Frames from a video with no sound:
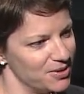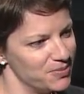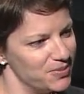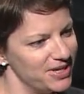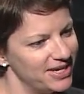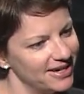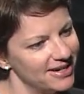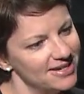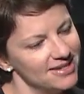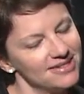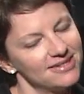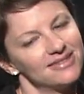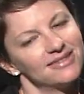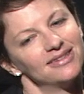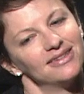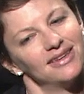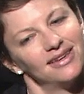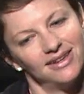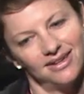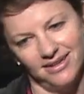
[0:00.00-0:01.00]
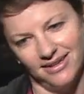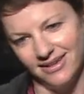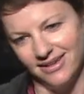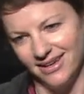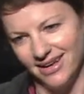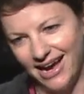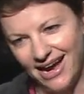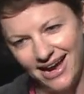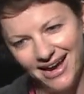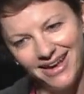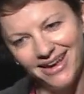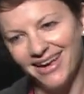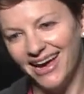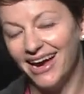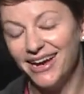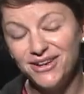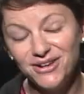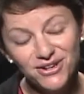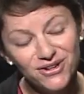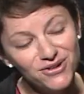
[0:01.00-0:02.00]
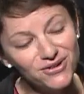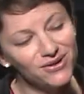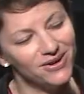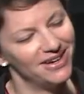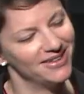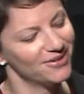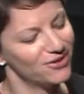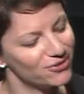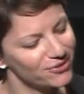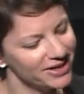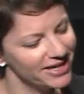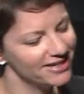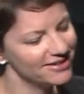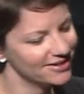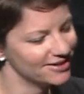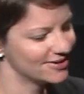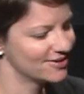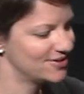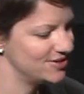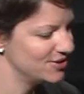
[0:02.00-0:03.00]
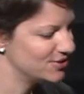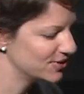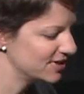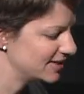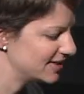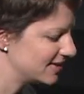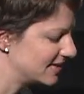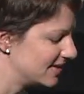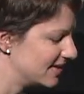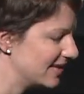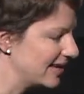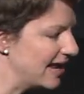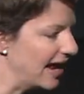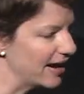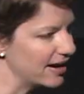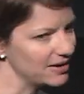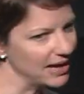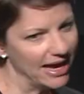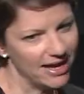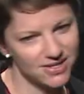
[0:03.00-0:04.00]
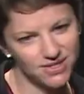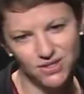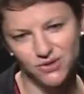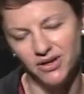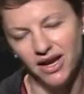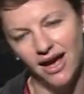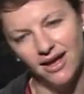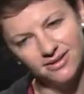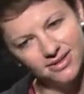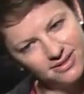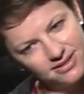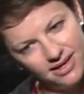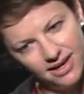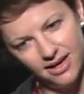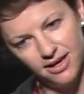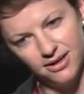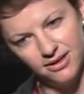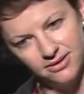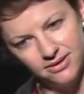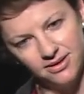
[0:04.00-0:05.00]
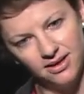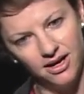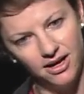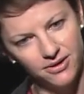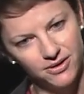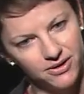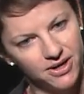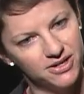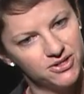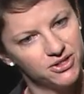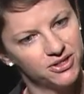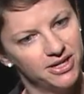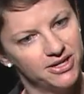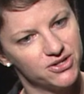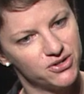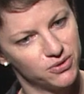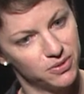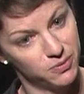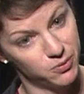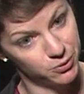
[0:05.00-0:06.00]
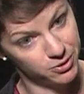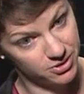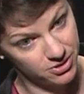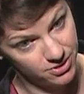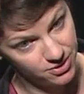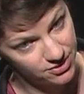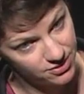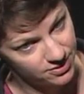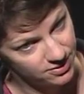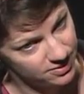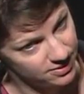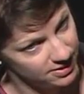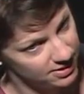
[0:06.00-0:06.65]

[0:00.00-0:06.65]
because I knew a great little secret that I ask you not to tell other education reporters,